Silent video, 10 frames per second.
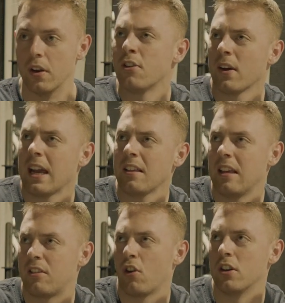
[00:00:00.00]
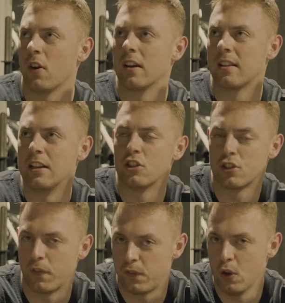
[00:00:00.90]
so I guess it's trying to isolate
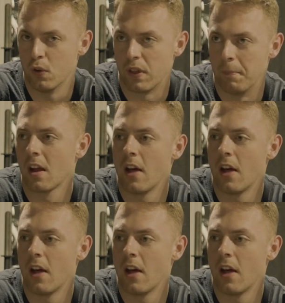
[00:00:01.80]
just a few of them.